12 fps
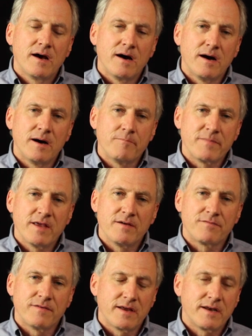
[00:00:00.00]
Um,
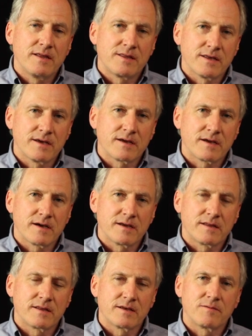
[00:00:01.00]
if anything, I
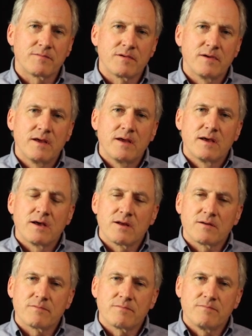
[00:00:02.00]
think
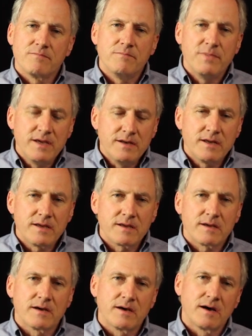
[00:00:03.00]
meeting
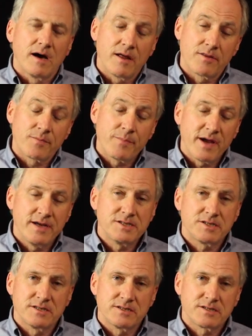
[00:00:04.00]
uh, other
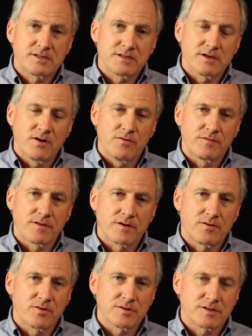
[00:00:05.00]
patients over the
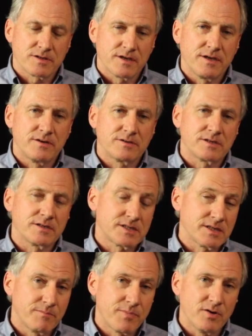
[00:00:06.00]
course of the years at
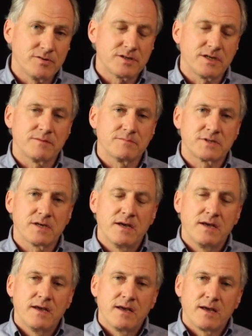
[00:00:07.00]
symposiums
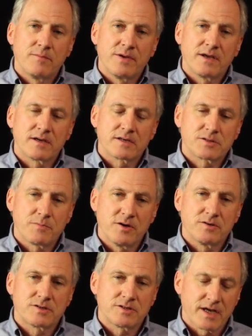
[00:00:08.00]
and being
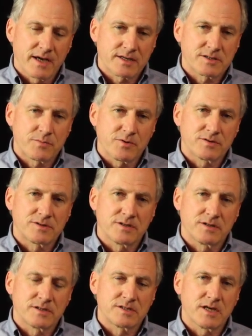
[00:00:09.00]
exposed to experts
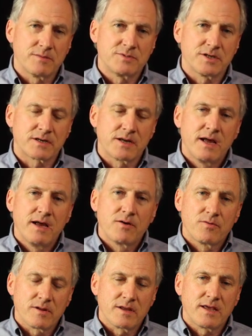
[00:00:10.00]
on the subject
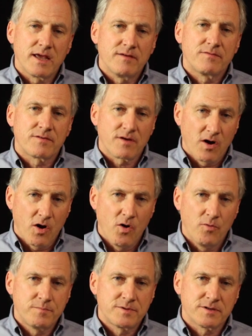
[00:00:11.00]
really gave
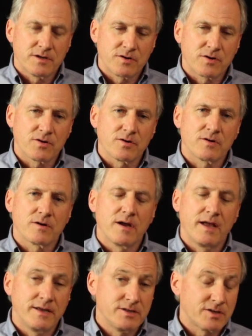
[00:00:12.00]
hope to her
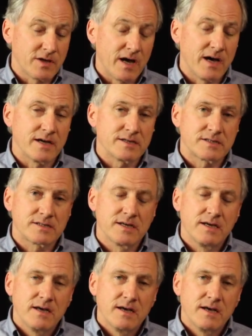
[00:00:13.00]
and to us